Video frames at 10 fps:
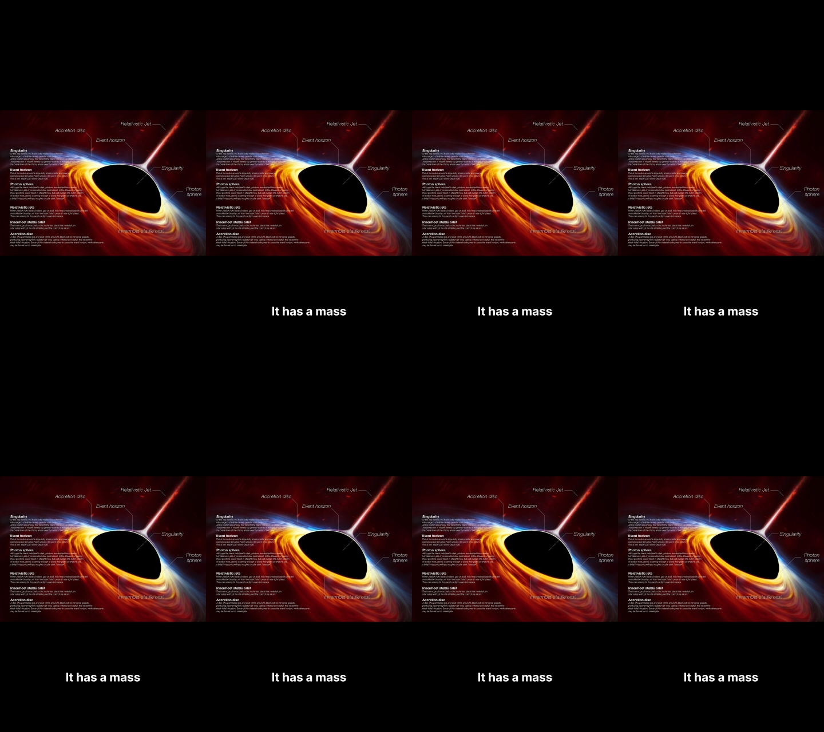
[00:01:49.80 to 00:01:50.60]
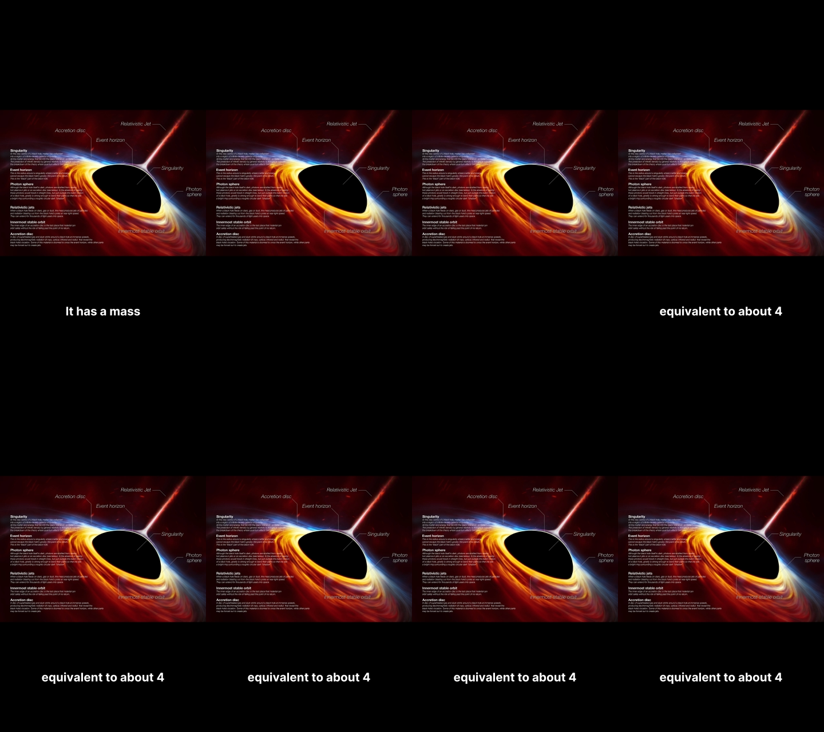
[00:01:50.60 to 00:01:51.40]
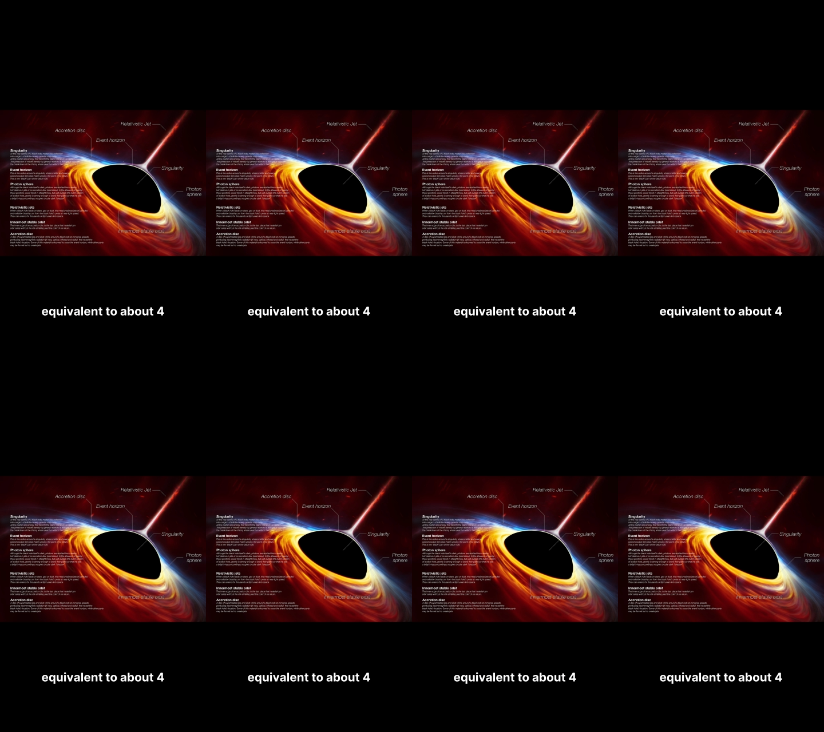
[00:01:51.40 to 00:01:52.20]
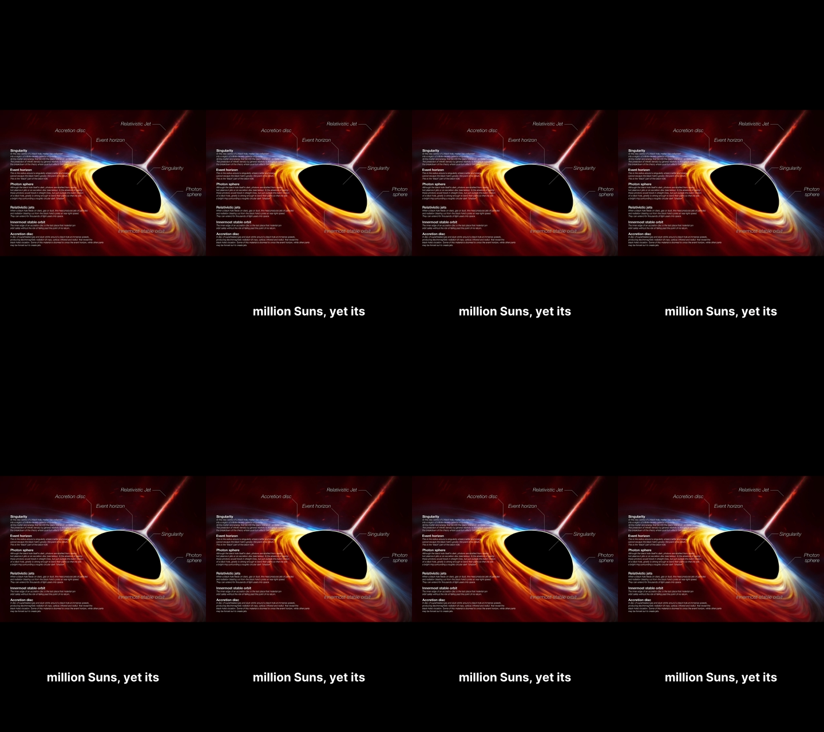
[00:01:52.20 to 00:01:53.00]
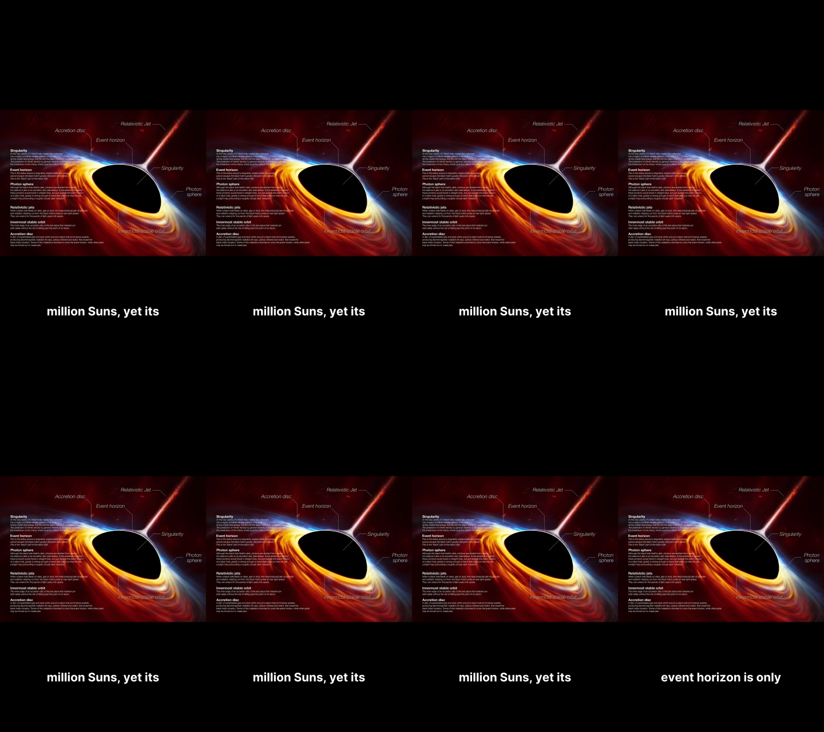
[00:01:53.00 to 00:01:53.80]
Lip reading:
Nobody's mouth can be seen.